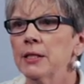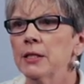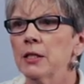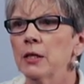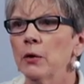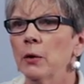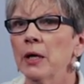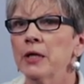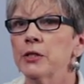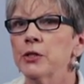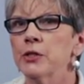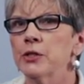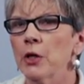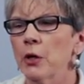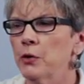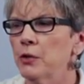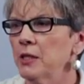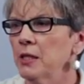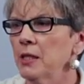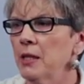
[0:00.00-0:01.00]
to
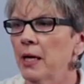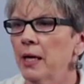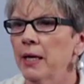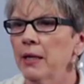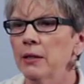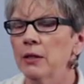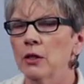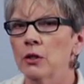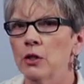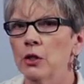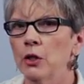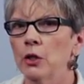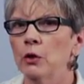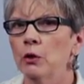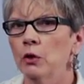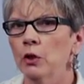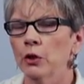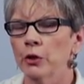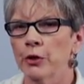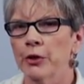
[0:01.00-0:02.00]
associate
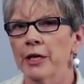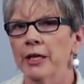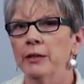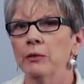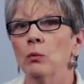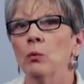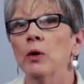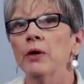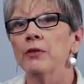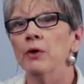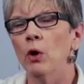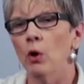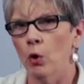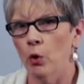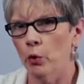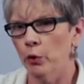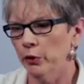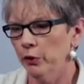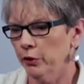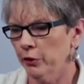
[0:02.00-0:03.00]
new learning with
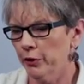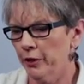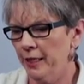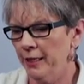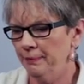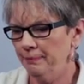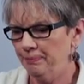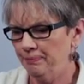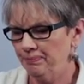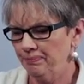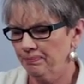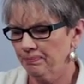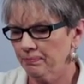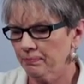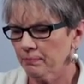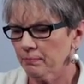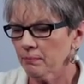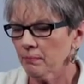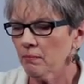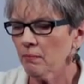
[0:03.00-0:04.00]
old learning.
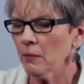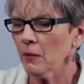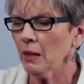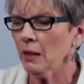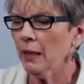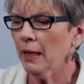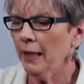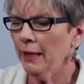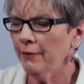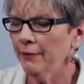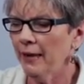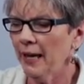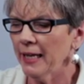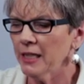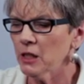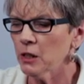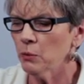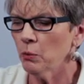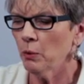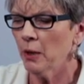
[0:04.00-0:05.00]
And that's